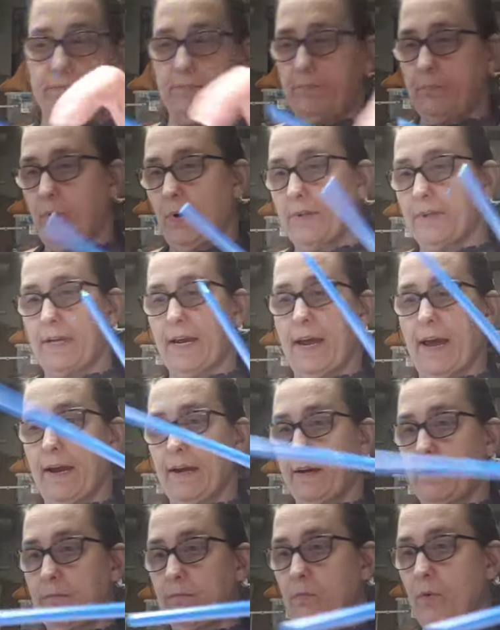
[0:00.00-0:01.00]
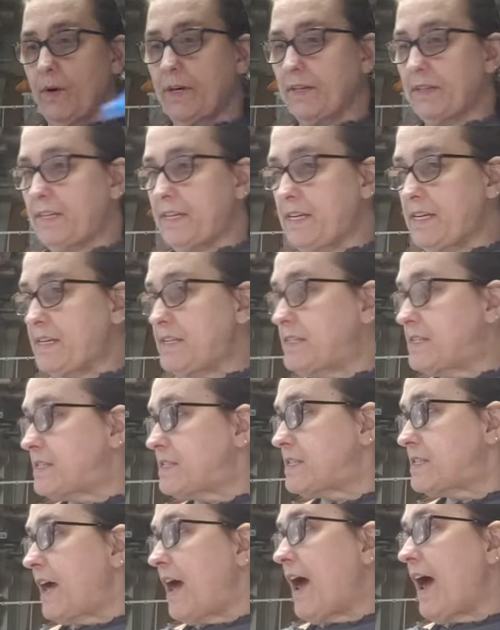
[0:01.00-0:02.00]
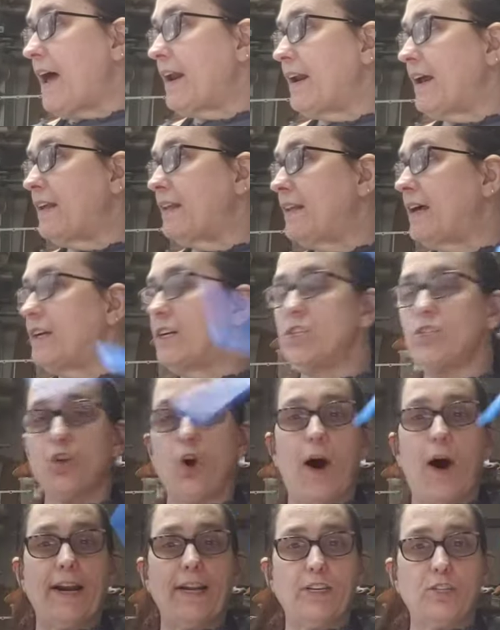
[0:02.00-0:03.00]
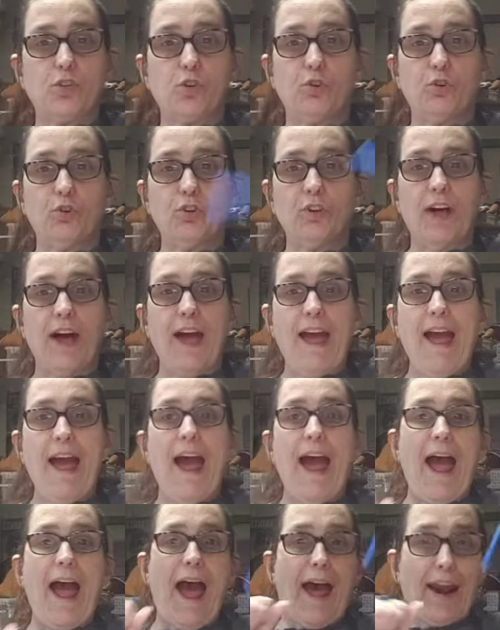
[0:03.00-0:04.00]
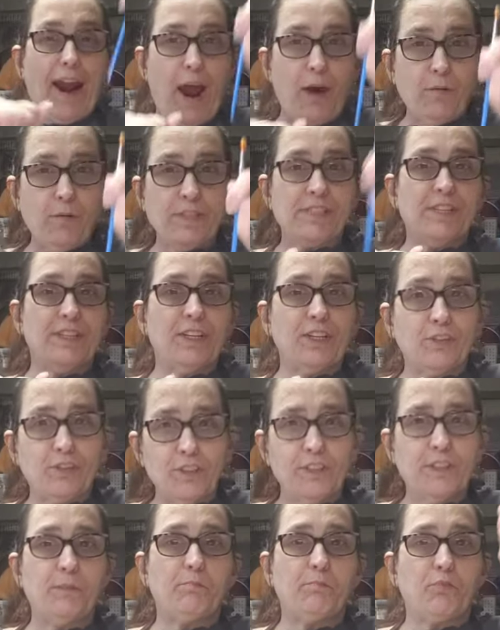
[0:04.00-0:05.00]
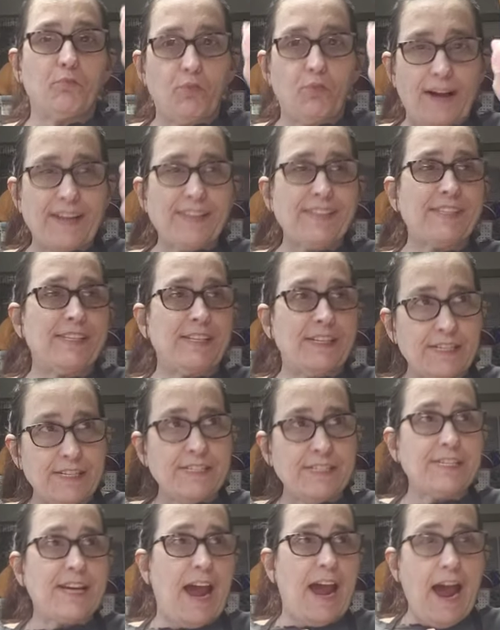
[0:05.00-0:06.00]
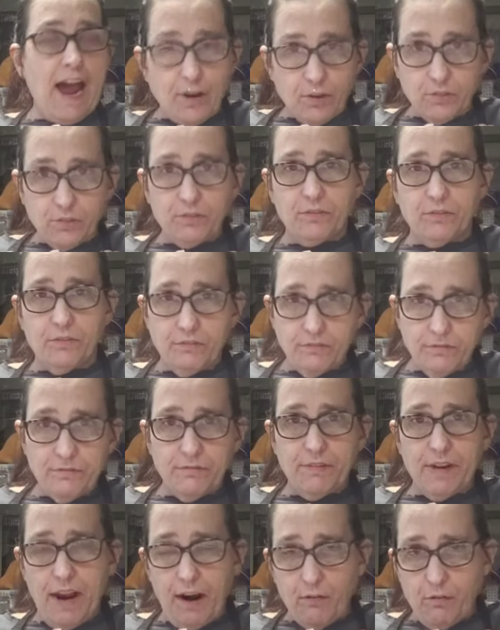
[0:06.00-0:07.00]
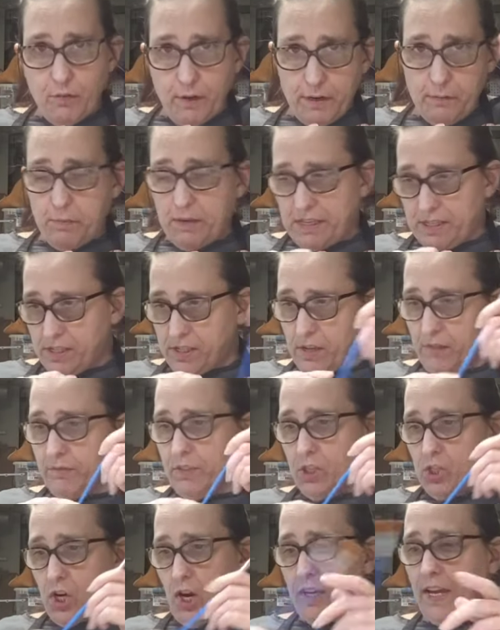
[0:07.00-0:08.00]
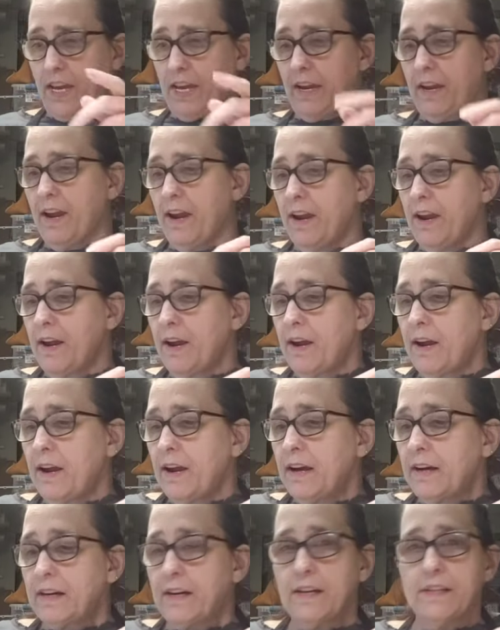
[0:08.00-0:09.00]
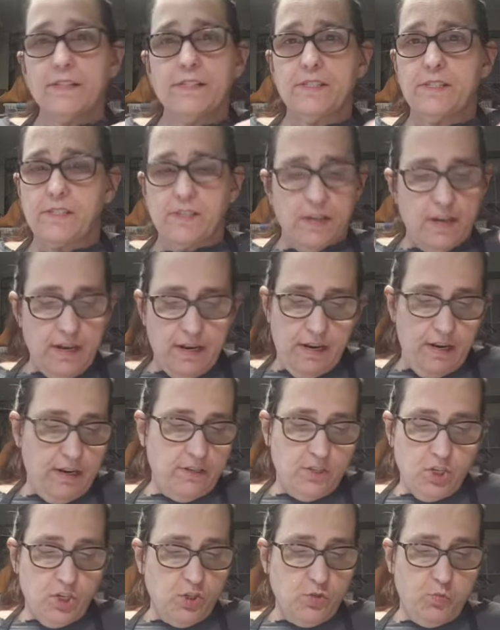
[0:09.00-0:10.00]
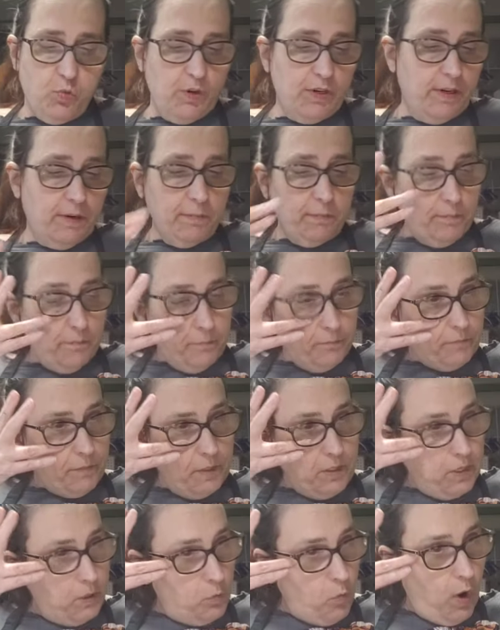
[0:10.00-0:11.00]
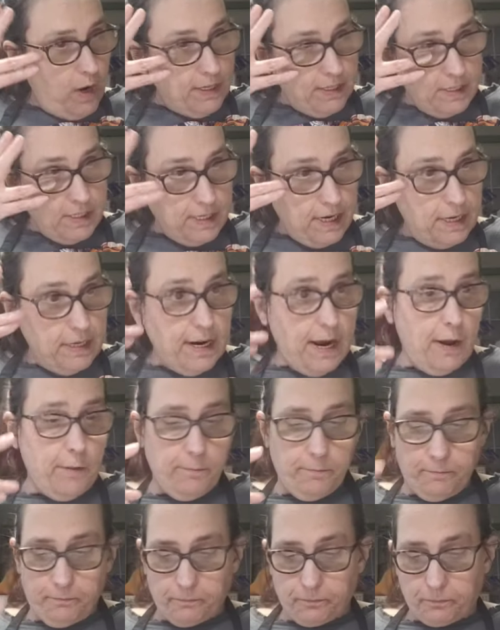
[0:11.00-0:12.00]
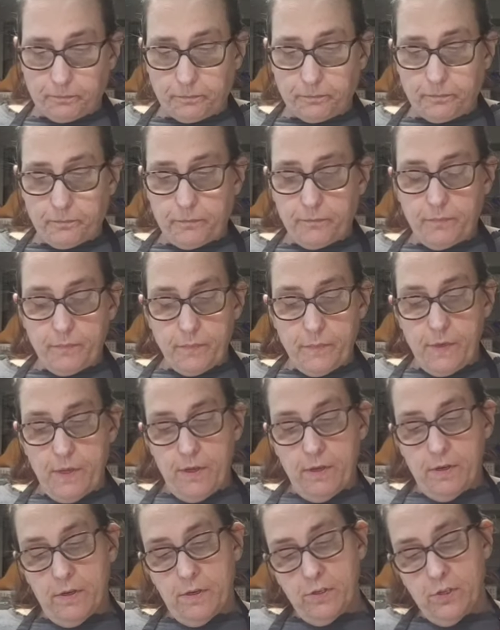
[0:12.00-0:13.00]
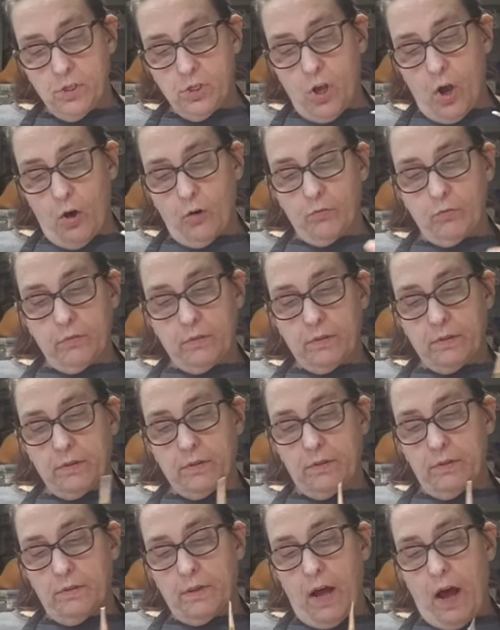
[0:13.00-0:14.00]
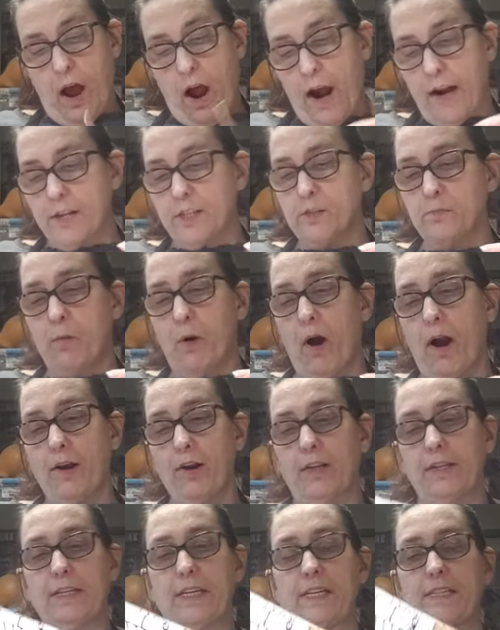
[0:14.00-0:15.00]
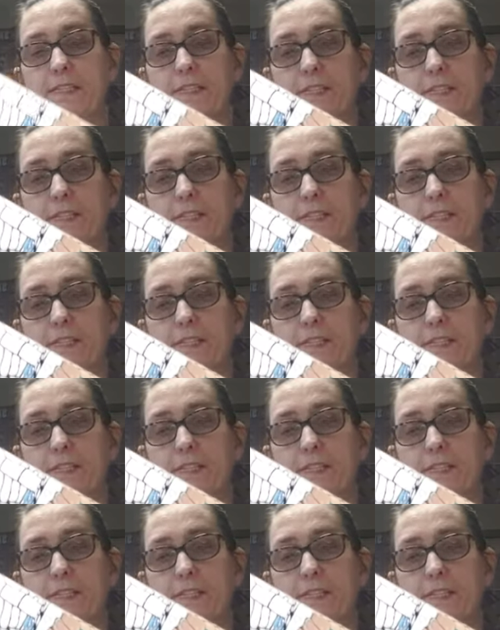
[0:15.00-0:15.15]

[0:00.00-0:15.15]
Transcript: one of these, and then a dotting tool, and I was literally pressing down every piece of the chunky, because it just didn't want to stay down. So the hardest part on these